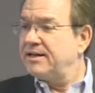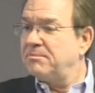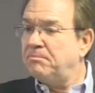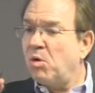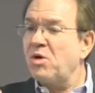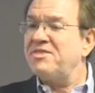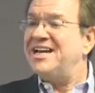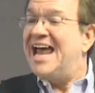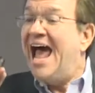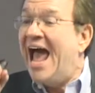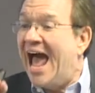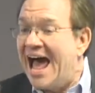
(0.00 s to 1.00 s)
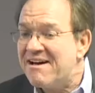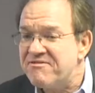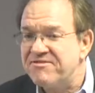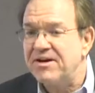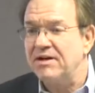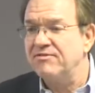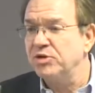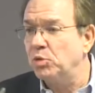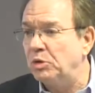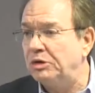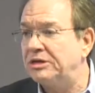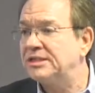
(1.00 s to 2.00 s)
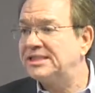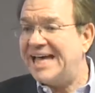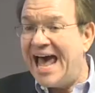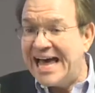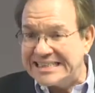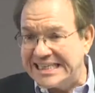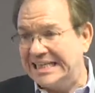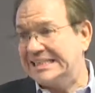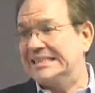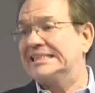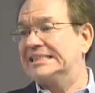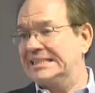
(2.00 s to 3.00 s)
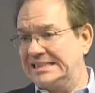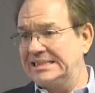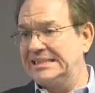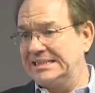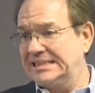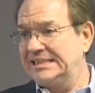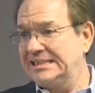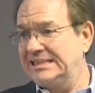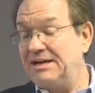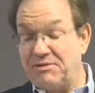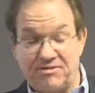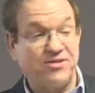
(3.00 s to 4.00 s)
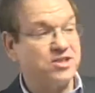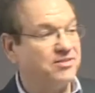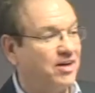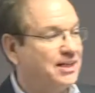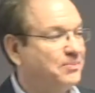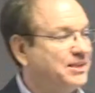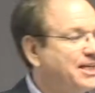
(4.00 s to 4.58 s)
More than half of the world's assets. Well, first of all, let me